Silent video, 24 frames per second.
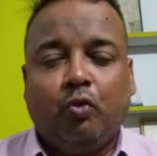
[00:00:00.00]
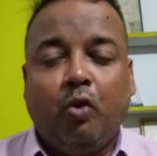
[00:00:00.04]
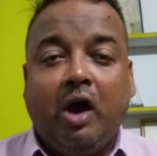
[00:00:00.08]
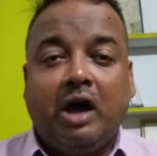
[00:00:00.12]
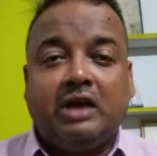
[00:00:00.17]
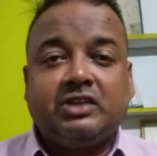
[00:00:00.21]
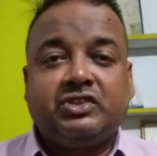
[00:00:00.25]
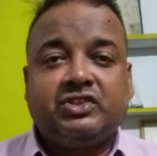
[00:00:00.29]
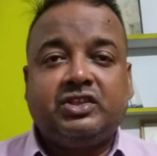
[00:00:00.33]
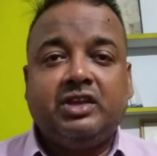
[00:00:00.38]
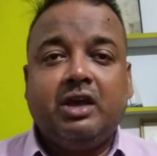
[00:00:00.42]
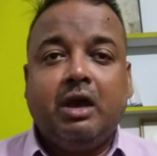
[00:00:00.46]

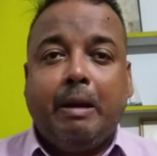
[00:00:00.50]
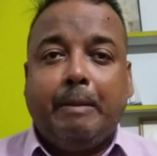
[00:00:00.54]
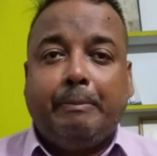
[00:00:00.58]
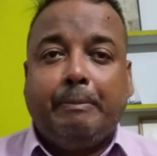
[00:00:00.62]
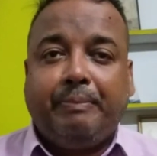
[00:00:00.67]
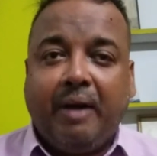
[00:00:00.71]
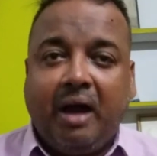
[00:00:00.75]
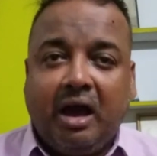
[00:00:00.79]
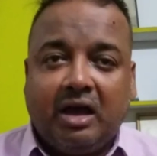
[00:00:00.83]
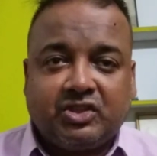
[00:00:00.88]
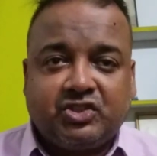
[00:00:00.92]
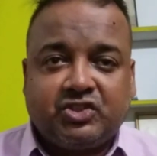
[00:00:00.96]
was
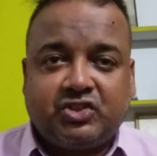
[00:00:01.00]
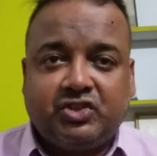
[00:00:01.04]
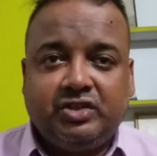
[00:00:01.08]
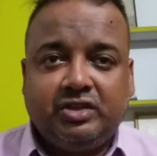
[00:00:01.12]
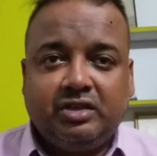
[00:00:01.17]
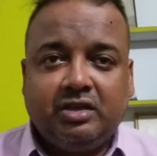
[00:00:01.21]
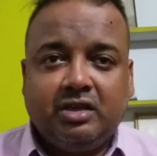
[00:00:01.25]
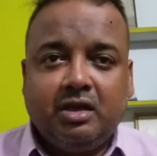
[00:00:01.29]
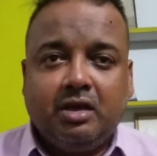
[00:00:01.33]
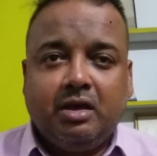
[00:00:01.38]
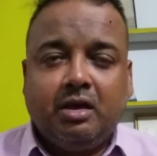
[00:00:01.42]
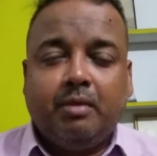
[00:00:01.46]
passed
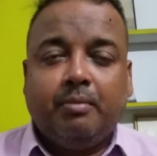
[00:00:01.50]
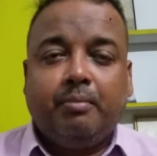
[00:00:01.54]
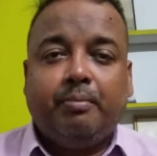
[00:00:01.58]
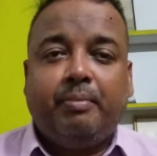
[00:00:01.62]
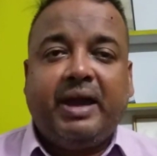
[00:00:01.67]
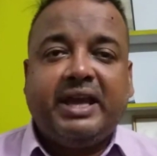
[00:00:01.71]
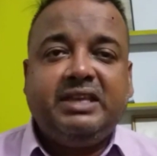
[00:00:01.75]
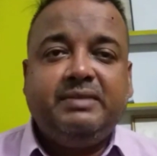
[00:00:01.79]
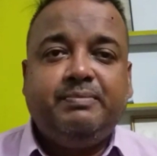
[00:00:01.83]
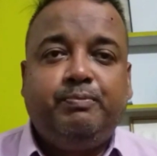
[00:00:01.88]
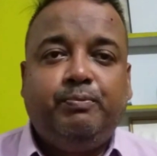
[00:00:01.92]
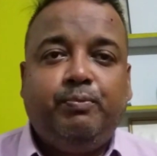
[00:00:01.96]

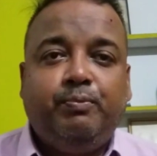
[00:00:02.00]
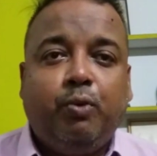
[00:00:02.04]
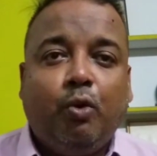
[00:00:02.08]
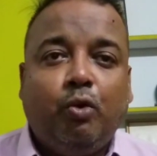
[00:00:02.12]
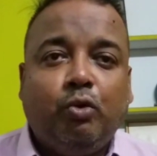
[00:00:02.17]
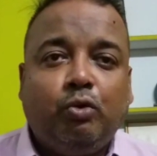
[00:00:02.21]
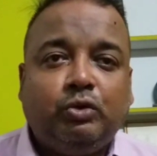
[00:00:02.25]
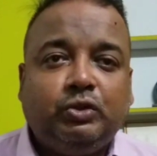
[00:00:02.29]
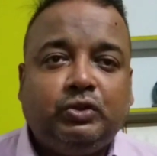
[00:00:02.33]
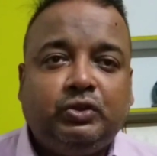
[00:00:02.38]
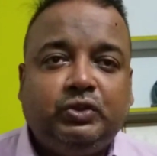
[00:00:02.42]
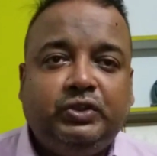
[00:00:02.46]
by
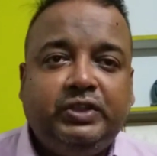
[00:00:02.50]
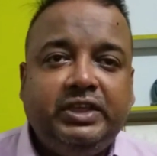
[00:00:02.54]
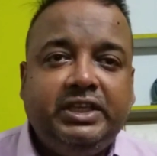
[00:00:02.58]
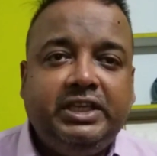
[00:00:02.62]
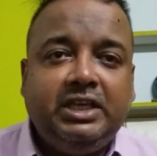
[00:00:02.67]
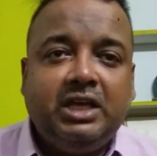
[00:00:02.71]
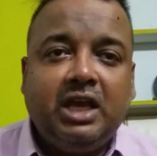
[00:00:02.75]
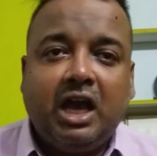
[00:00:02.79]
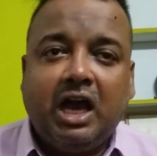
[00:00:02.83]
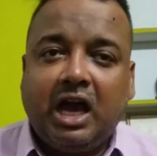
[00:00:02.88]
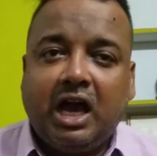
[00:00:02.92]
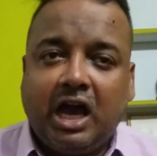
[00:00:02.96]
both
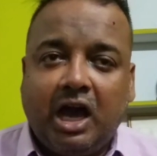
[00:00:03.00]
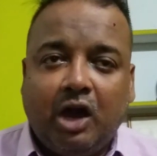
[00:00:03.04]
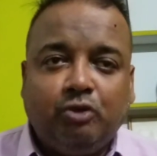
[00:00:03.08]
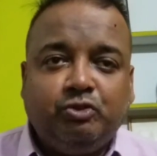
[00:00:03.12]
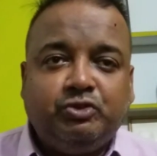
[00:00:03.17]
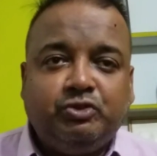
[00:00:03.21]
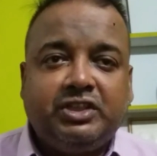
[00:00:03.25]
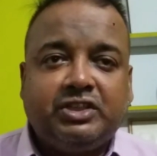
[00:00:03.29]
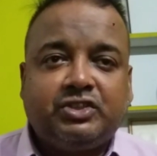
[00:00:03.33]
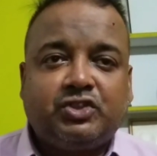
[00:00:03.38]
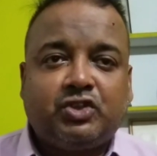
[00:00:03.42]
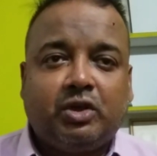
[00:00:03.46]
the
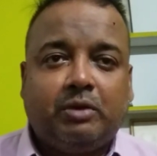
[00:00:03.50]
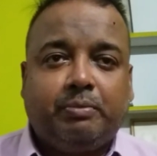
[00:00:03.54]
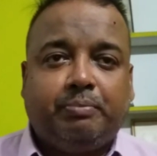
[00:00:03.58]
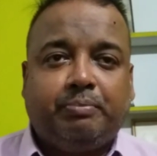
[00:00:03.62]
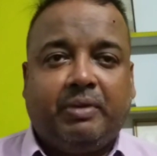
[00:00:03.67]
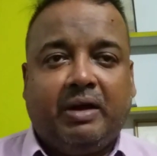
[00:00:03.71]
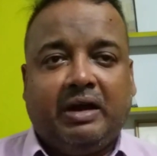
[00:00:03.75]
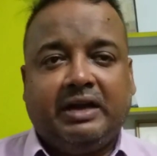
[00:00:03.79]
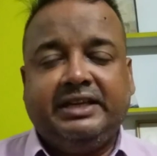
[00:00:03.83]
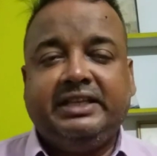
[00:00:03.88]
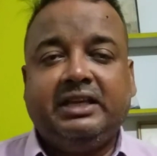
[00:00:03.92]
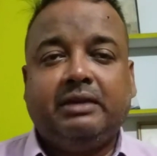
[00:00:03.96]
Houses of
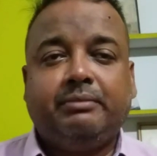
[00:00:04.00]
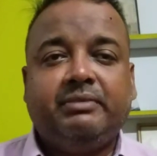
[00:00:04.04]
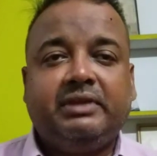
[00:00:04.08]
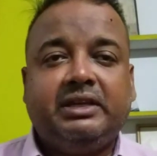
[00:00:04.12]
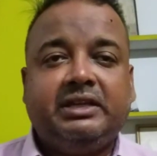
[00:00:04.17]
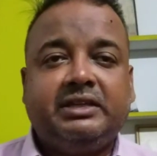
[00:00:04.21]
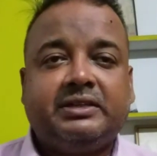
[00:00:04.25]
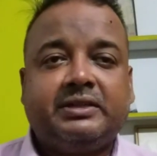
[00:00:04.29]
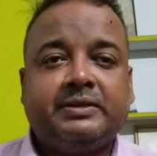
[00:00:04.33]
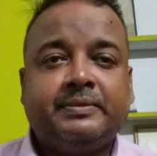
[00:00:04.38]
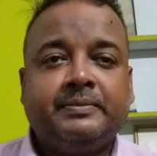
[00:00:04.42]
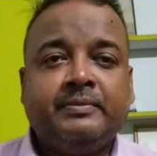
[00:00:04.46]

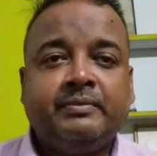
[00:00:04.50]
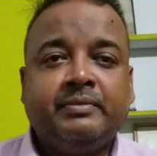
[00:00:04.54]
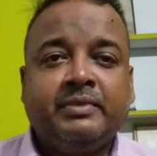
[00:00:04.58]
Parliament,